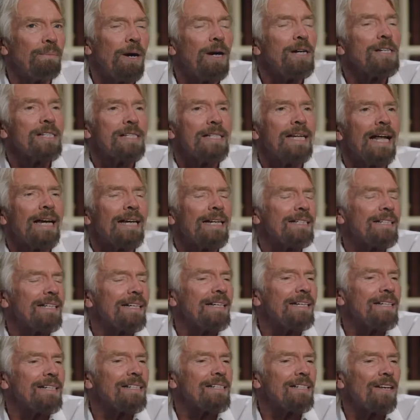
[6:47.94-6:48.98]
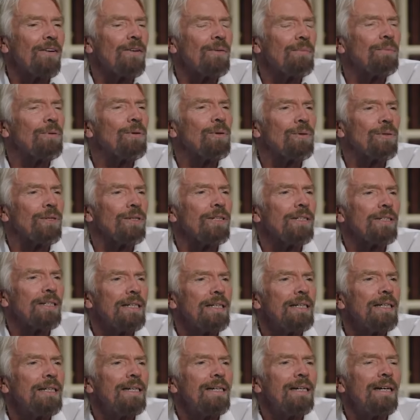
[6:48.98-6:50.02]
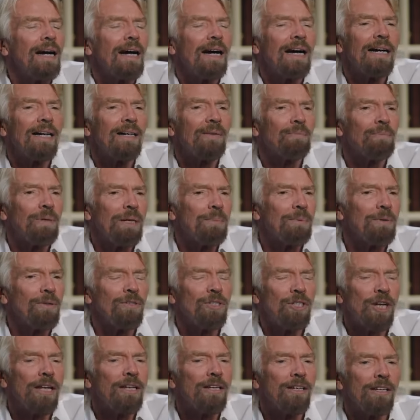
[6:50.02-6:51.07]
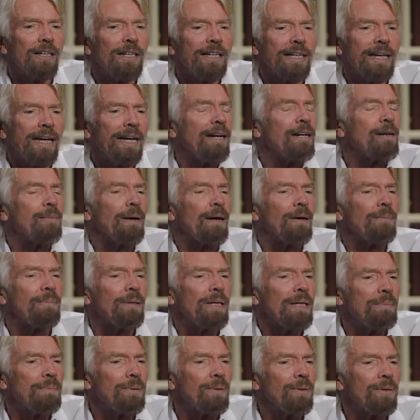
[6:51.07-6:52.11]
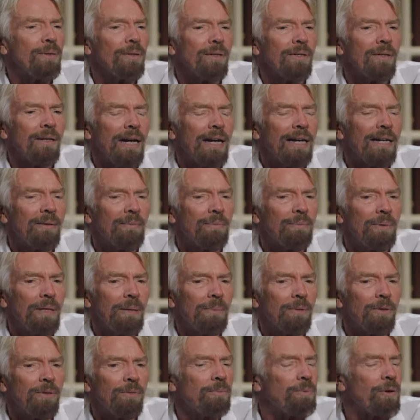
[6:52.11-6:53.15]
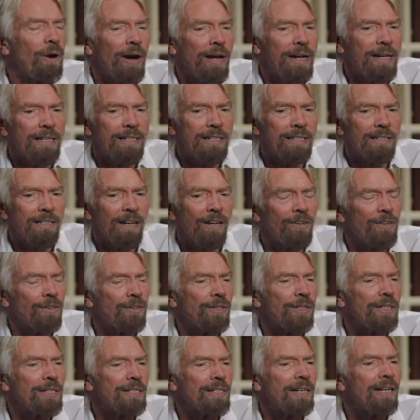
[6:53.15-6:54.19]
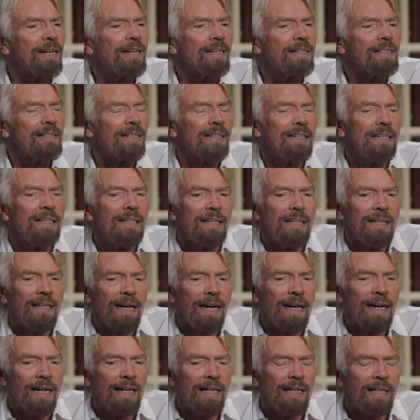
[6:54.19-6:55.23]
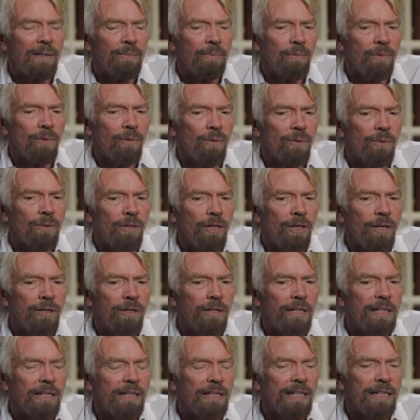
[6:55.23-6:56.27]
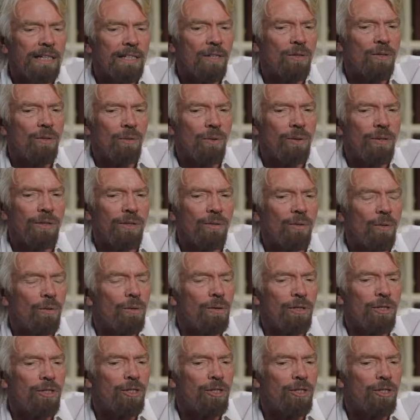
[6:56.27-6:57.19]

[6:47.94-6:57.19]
personality is so important. People who genuinely care about people, people who praise, don't criticize. These are all the